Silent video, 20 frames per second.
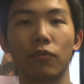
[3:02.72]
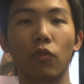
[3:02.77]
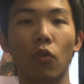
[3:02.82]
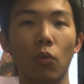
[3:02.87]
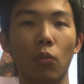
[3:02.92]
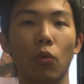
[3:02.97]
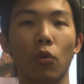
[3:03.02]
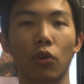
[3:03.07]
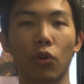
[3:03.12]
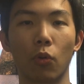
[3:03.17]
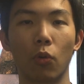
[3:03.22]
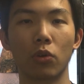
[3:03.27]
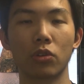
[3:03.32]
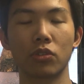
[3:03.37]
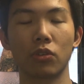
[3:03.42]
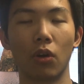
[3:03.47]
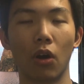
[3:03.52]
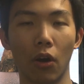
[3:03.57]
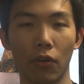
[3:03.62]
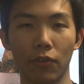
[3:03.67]
four more
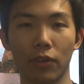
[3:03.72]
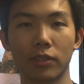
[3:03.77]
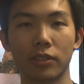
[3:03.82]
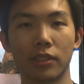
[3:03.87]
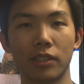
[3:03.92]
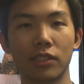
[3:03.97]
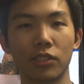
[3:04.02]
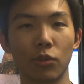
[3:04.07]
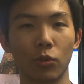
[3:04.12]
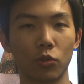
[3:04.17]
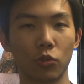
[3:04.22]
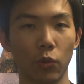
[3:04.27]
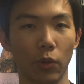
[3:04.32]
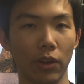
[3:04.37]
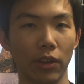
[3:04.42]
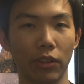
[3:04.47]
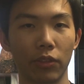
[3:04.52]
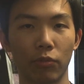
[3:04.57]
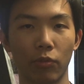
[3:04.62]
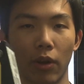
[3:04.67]
cores obviously, so
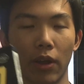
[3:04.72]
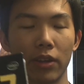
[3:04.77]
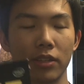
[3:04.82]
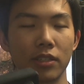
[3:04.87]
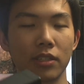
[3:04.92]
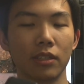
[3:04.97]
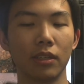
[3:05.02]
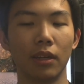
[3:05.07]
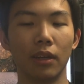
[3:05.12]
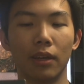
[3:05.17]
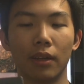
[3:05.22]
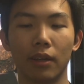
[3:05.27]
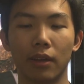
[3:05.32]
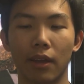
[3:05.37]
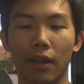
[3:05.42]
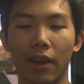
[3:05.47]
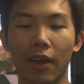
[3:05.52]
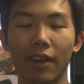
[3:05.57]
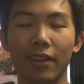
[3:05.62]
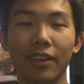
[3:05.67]
twenty threads,
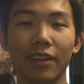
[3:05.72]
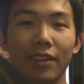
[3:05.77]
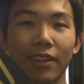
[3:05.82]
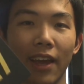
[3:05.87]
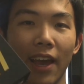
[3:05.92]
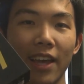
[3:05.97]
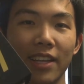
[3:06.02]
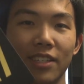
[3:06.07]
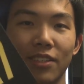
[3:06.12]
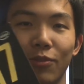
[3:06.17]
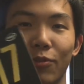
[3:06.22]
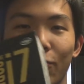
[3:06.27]
and it has a